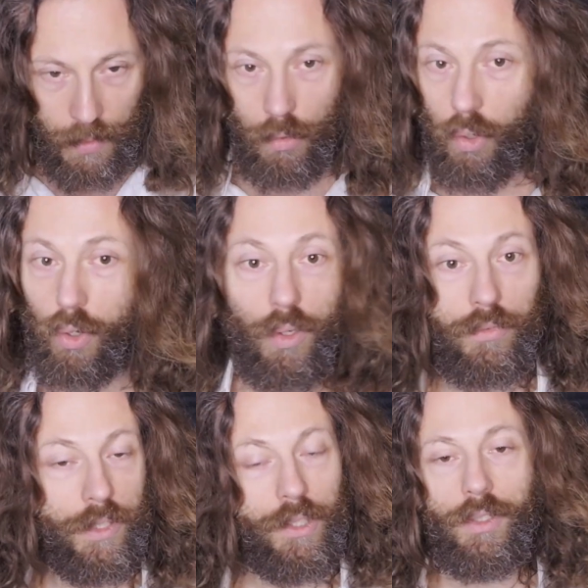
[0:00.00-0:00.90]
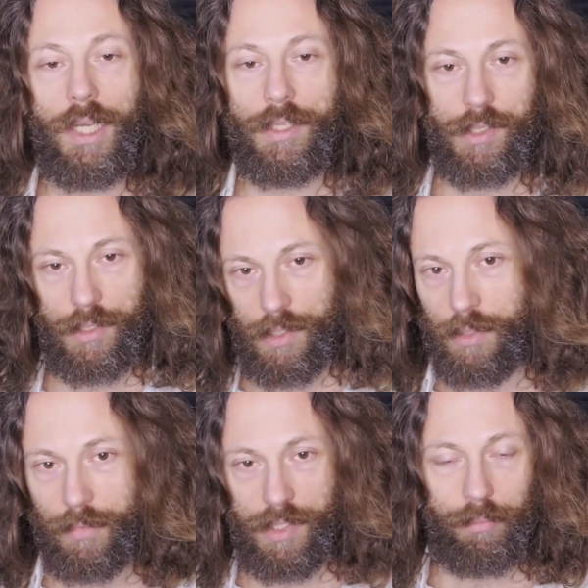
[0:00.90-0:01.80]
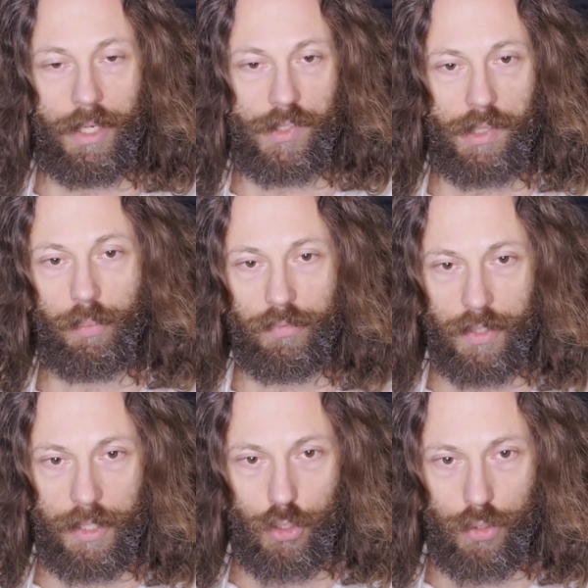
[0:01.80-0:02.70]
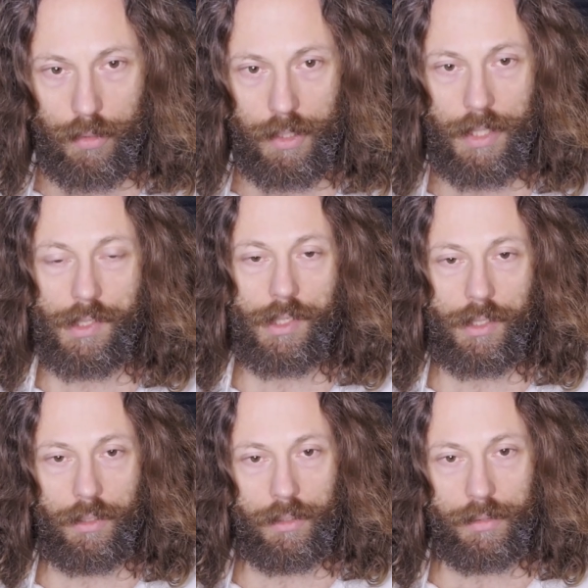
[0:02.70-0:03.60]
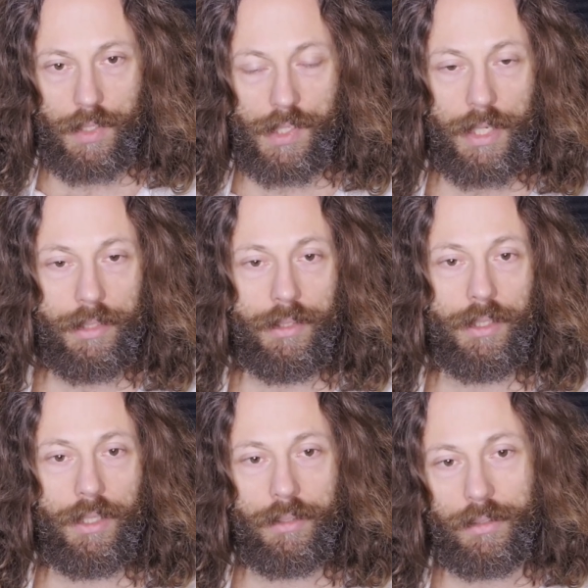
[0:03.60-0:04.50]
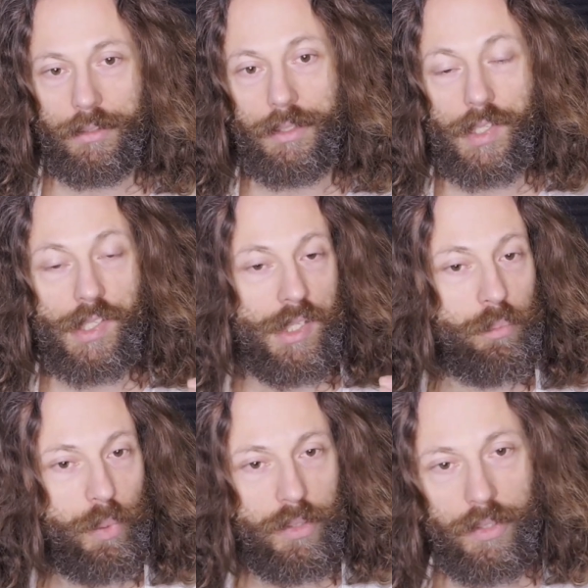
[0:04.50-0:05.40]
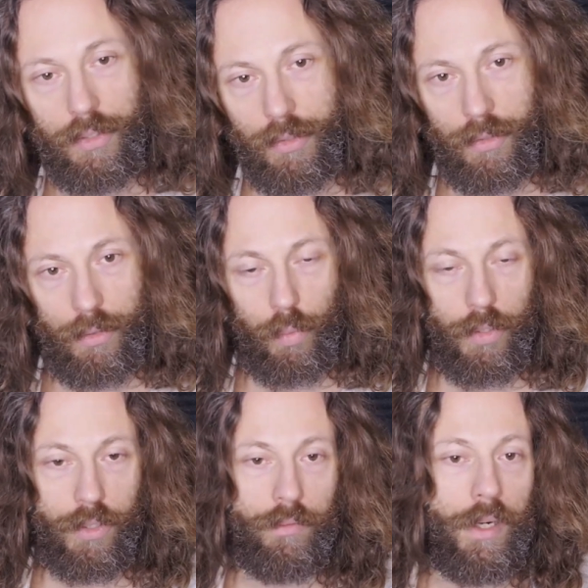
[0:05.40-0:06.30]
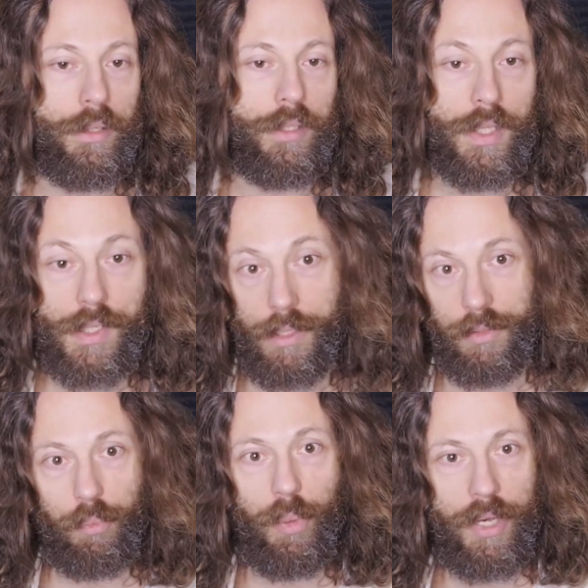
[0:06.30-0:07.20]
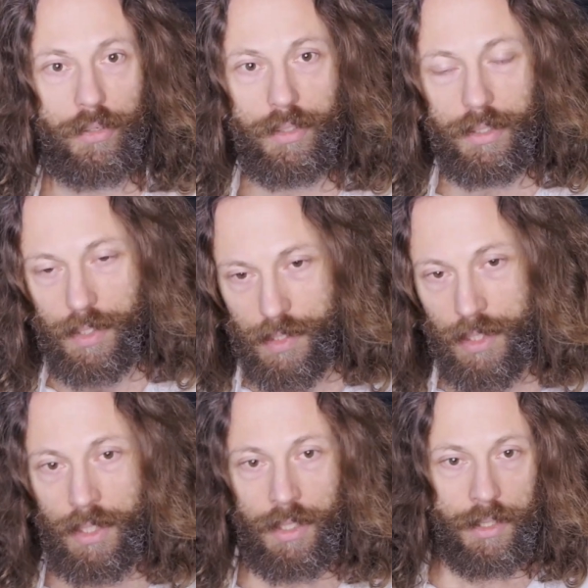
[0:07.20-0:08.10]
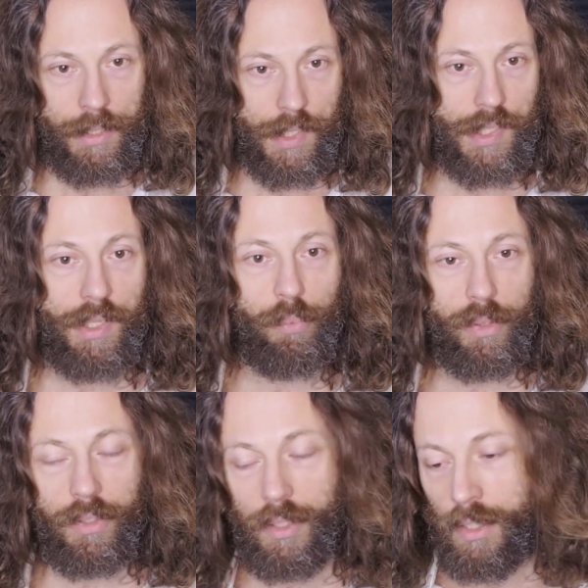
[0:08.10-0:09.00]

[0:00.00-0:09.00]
all of neoclassicism is about simplification. It's this idea that the simpler your work of art is, the better it is. The simpler